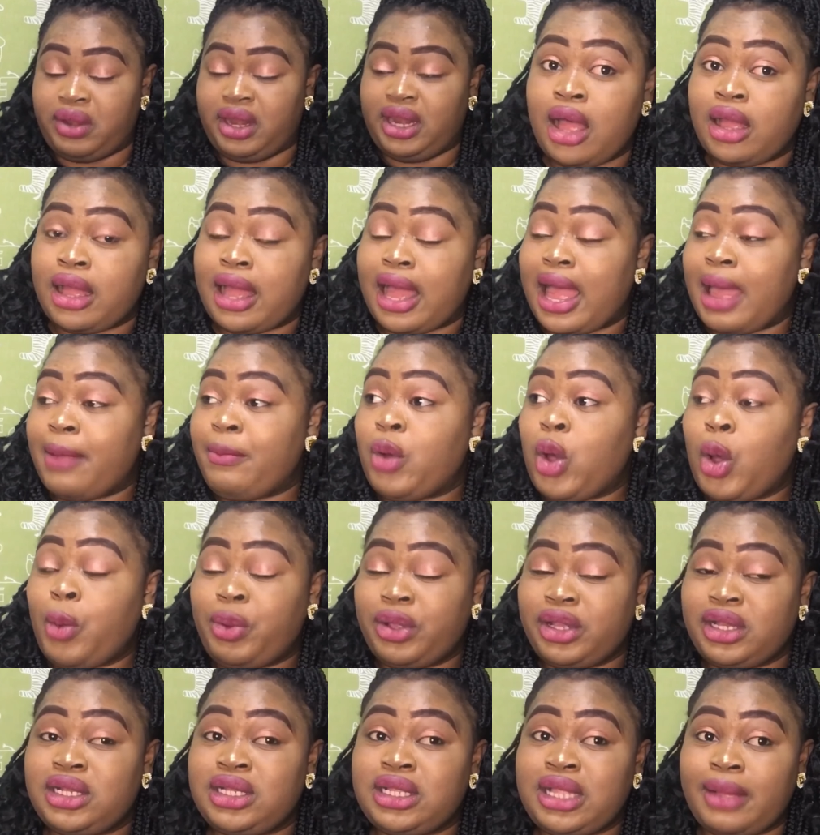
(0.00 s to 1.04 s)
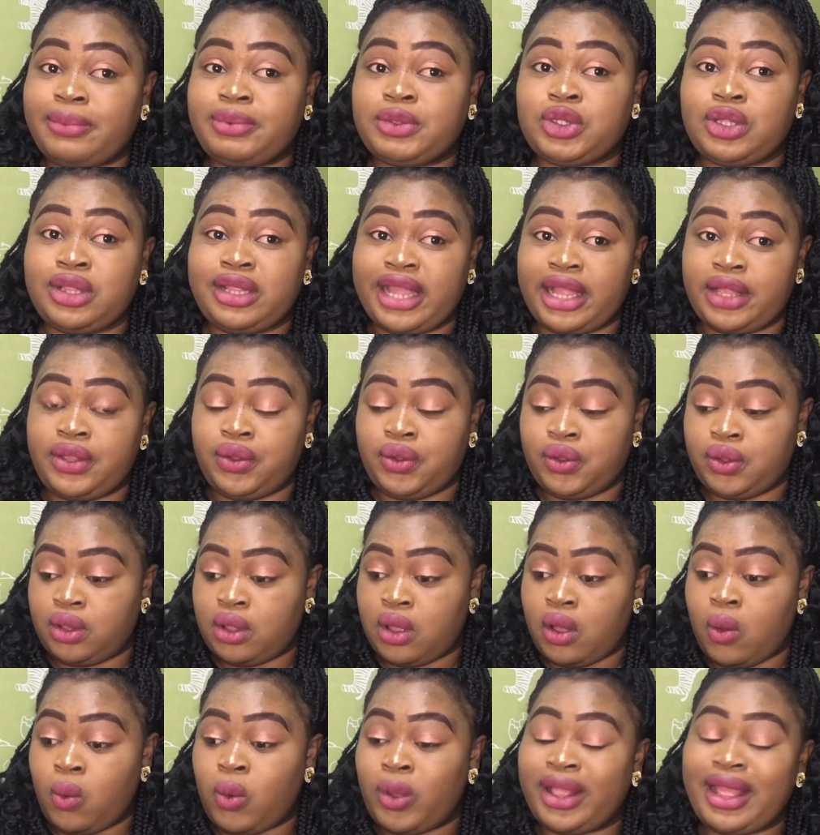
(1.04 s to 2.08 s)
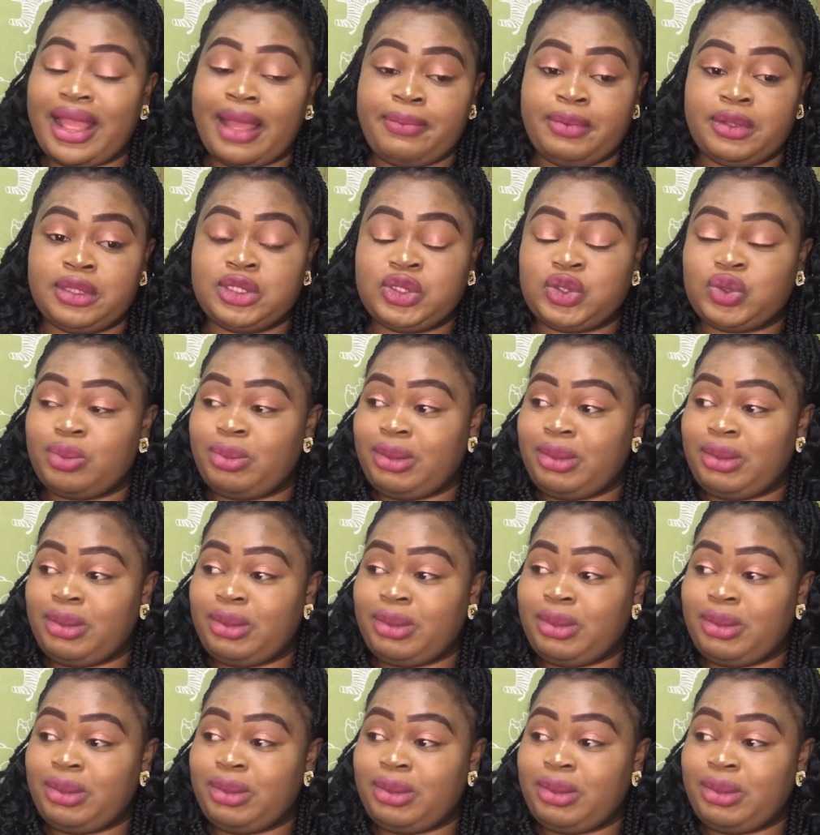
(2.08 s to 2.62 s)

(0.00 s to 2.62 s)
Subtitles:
I'm opening up to let you know what happened to me.